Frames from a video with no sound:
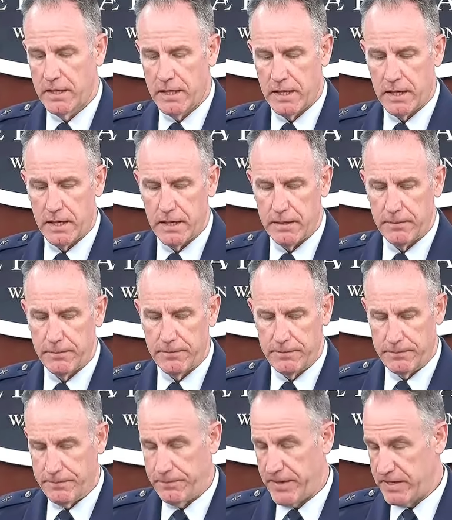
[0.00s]
Uh,
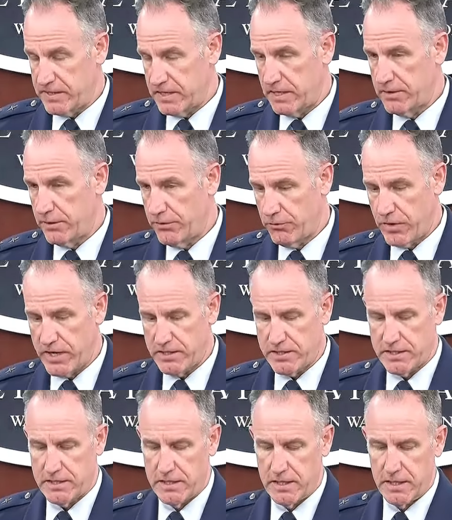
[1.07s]
based on the
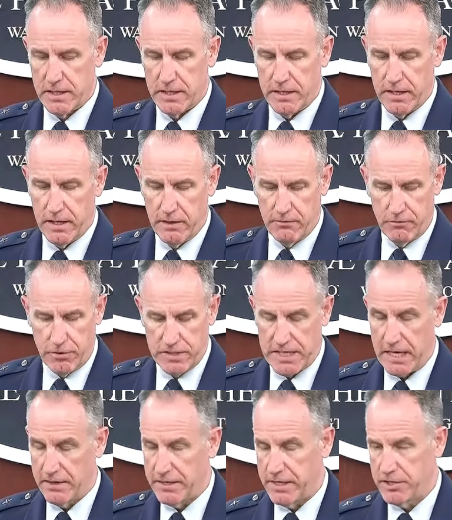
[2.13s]
threats uh, of
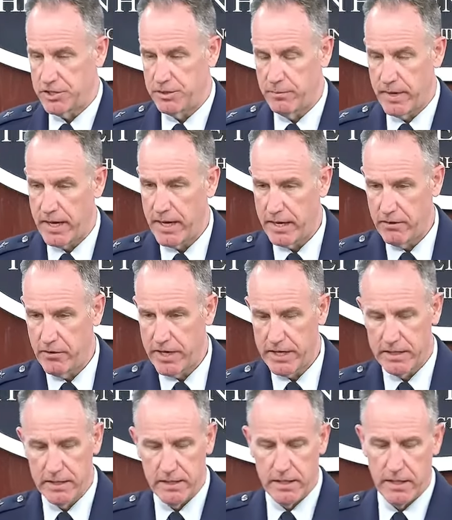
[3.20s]
retaliation by
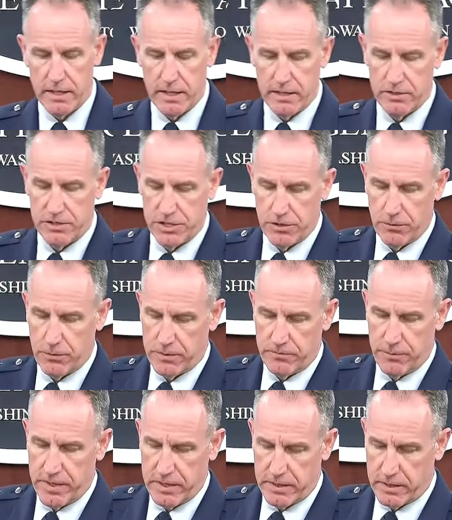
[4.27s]
Iran. Uh, and so
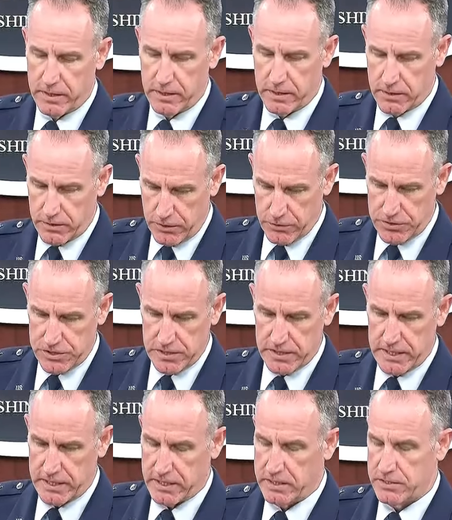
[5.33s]
we've been
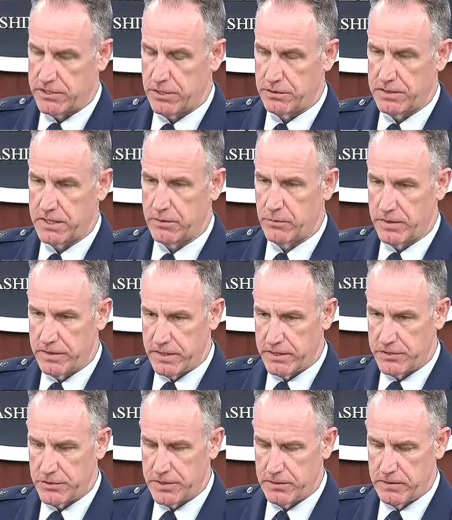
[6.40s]
closely consulting with
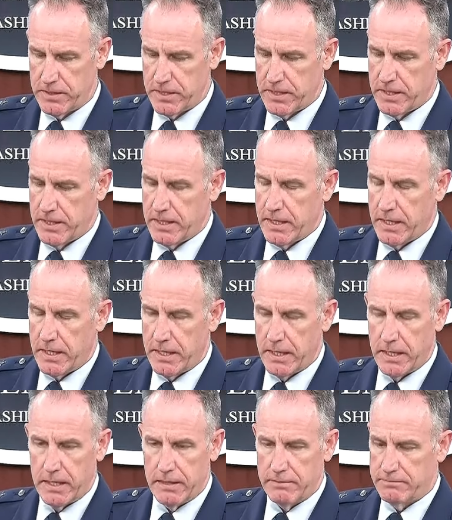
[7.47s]
Israel
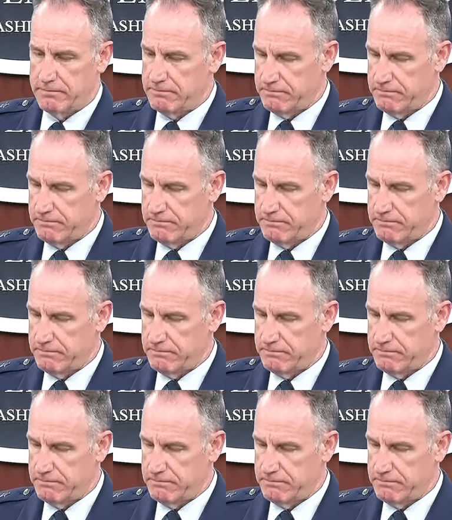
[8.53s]
uh,